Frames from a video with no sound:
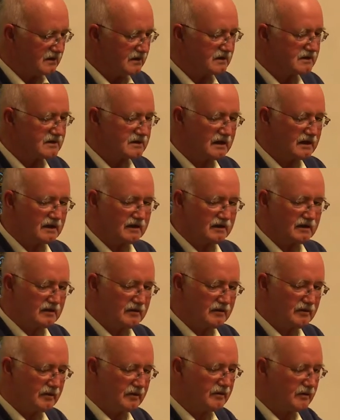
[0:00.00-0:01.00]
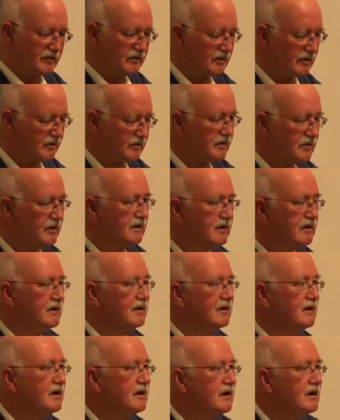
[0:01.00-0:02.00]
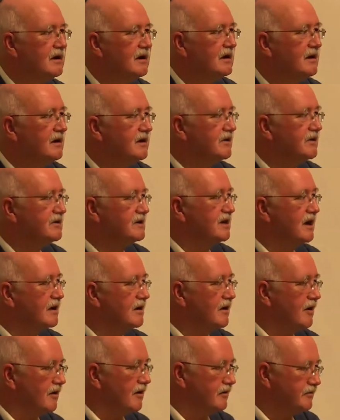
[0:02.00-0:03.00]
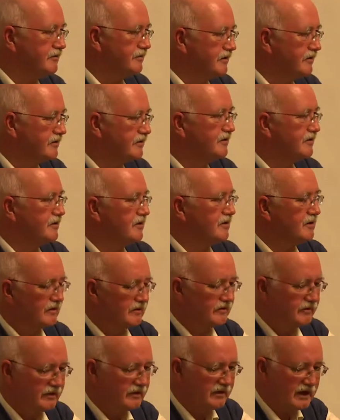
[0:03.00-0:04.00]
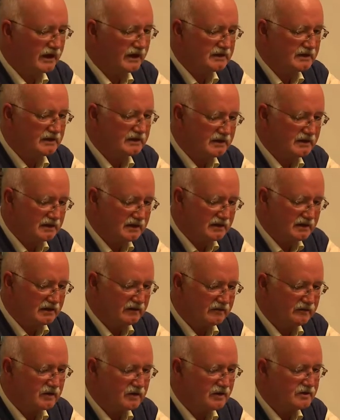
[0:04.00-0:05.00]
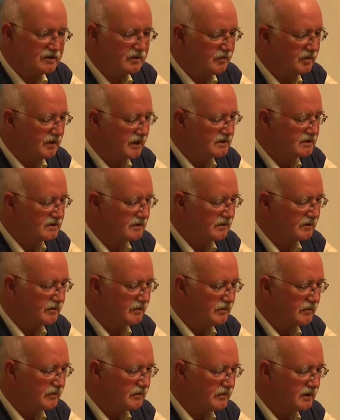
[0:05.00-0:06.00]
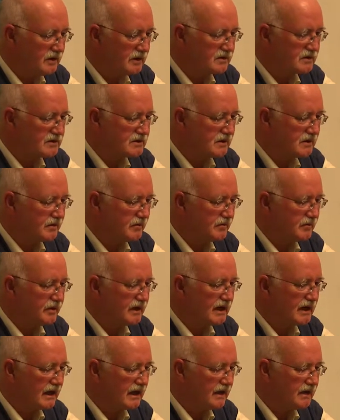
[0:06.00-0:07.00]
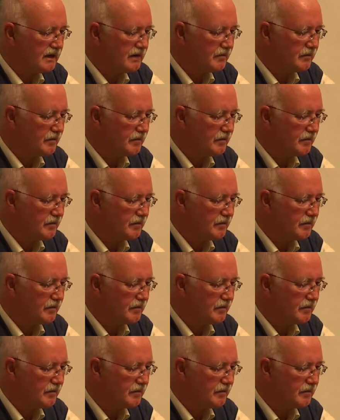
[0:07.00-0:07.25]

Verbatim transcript: say wh where the takeoff for, for that kind of contemplation was began.